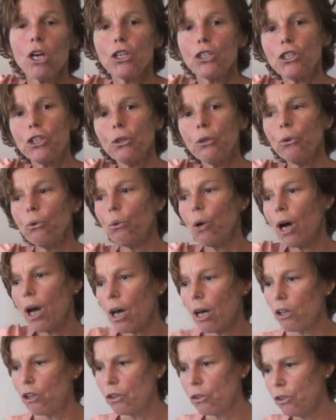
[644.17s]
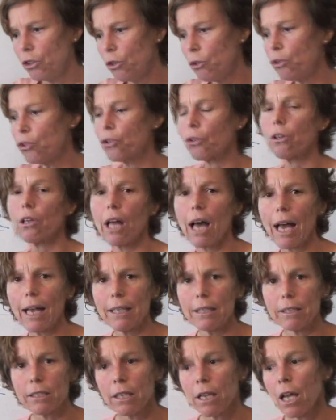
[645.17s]
to
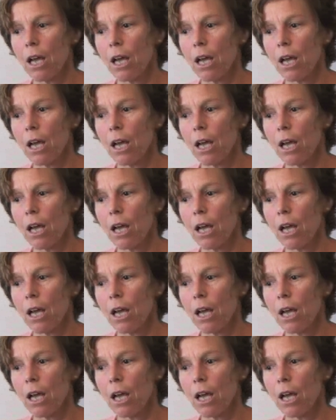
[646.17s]
neutralize